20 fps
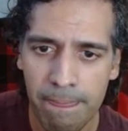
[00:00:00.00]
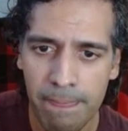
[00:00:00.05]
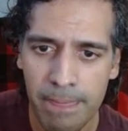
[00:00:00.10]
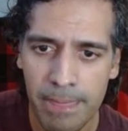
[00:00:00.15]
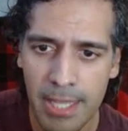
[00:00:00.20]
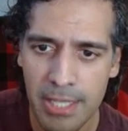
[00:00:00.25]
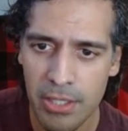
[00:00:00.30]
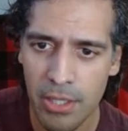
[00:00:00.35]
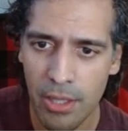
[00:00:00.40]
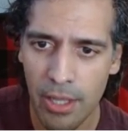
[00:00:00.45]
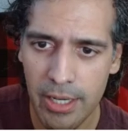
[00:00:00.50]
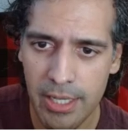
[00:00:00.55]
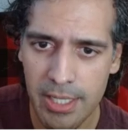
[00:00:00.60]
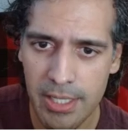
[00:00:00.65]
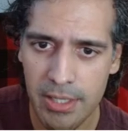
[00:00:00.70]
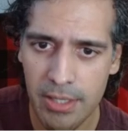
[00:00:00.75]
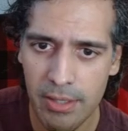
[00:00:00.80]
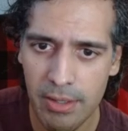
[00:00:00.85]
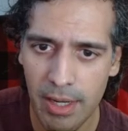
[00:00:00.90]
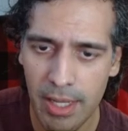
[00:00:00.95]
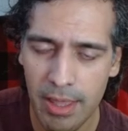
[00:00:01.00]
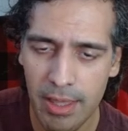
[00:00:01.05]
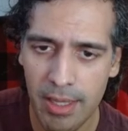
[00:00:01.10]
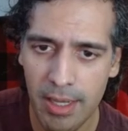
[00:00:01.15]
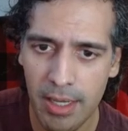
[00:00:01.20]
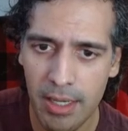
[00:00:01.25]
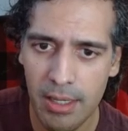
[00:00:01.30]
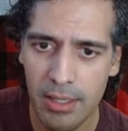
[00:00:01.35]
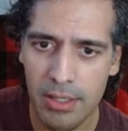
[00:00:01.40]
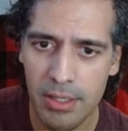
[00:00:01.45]
That's a lot easier, I
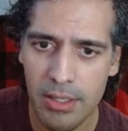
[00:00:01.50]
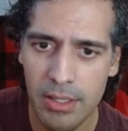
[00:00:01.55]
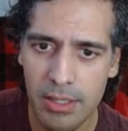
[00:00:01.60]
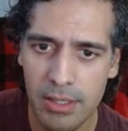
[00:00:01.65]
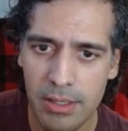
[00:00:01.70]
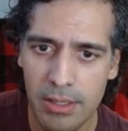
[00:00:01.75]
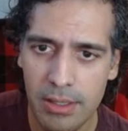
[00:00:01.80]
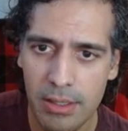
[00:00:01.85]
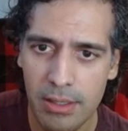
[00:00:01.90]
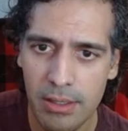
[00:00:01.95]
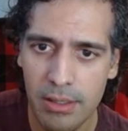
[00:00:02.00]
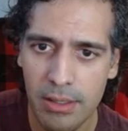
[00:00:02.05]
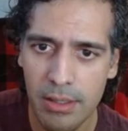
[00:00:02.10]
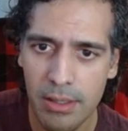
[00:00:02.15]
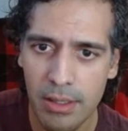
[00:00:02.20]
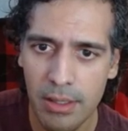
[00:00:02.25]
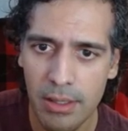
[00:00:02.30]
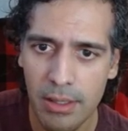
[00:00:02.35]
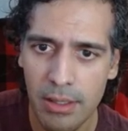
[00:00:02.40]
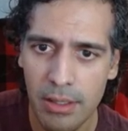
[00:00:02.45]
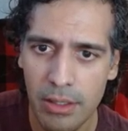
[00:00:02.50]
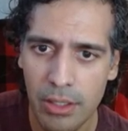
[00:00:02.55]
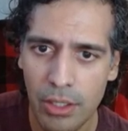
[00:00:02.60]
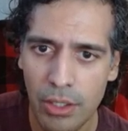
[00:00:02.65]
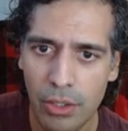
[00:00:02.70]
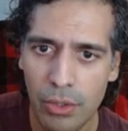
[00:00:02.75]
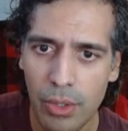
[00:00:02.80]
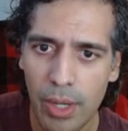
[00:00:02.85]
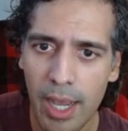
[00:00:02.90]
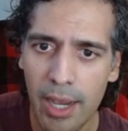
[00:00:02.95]
think, because
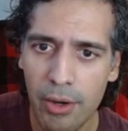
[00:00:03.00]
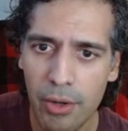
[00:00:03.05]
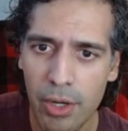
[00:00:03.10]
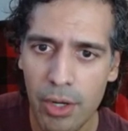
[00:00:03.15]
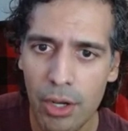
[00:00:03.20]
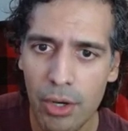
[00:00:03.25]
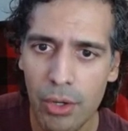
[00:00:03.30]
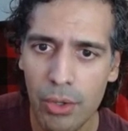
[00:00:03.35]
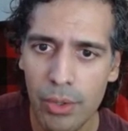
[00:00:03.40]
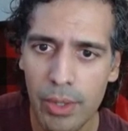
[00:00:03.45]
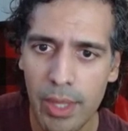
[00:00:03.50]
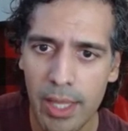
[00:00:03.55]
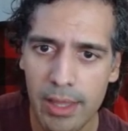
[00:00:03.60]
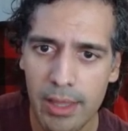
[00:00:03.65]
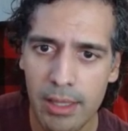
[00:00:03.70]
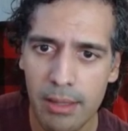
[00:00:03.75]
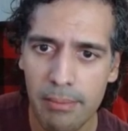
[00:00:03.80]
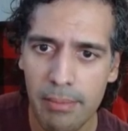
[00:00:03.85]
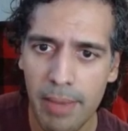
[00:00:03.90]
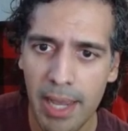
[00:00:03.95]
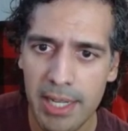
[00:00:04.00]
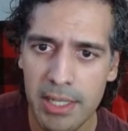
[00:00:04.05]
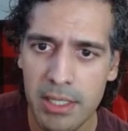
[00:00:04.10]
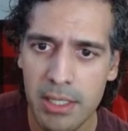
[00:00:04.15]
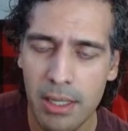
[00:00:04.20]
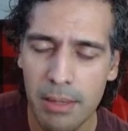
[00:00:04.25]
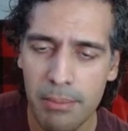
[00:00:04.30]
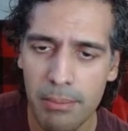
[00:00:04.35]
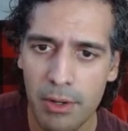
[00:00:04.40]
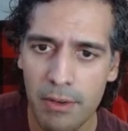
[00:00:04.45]
you now know that the max
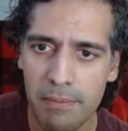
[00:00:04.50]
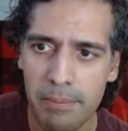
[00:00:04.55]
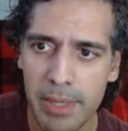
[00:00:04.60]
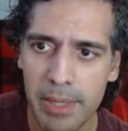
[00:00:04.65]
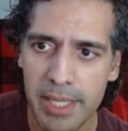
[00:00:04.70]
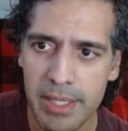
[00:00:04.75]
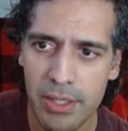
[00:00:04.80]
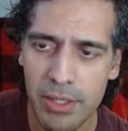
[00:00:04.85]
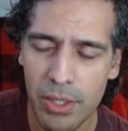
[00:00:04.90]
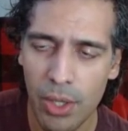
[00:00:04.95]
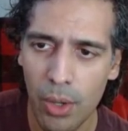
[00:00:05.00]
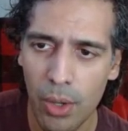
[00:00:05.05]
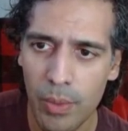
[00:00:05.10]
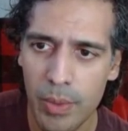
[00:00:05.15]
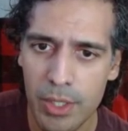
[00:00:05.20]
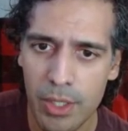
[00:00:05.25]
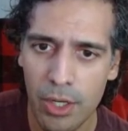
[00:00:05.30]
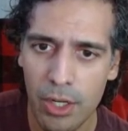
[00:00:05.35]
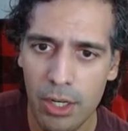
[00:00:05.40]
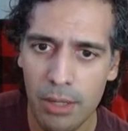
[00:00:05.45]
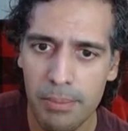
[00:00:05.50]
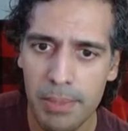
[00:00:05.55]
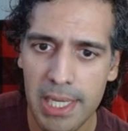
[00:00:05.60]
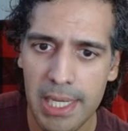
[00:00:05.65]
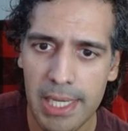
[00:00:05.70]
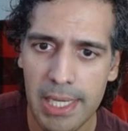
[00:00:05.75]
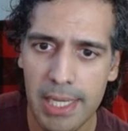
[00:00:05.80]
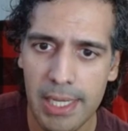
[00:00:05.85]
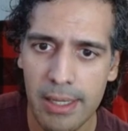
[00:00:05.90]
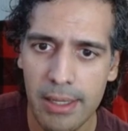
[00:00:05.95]
number of bits is always going to
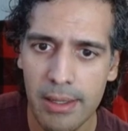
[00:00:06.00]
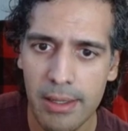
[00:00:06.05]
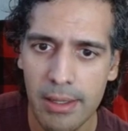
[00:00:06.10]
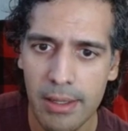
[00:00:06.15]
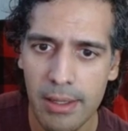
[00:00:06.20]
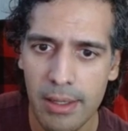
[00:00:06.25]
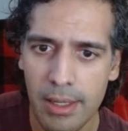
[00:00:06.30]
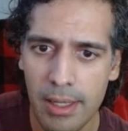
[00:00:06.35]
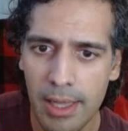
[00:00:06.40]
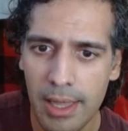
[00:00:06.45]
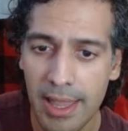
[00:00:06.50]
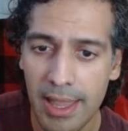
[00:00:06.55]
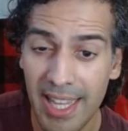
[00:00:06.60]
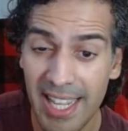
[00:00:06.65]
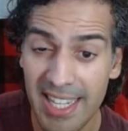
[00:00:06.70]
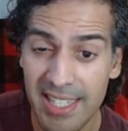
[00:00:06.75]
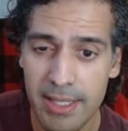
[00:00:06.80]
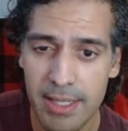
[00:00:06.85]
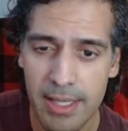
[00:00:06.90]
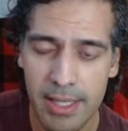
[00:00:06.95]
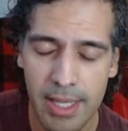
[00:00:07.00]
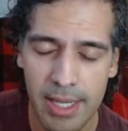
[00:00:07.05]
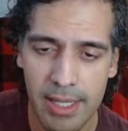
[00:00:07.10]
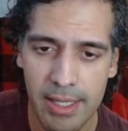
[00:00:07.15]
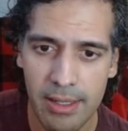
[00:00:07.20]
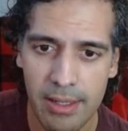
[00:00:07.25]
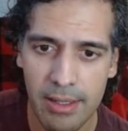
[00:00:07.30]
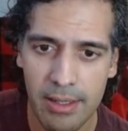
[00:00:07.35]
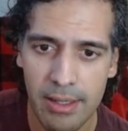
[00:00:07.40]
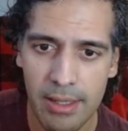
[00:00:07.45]
be less
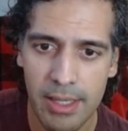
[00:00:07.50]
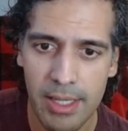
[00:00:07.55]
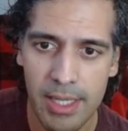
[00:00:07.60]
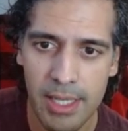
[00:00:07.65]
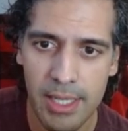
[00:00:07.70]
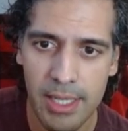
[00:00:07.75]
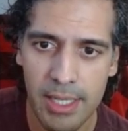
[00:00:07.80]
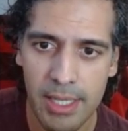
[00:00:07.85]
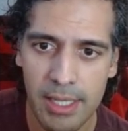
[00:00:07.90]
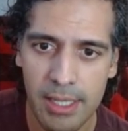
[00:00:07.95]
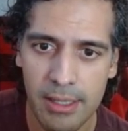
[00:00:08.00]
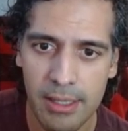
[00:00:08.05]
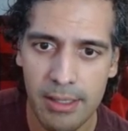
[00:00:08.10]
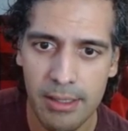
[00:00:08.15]
than the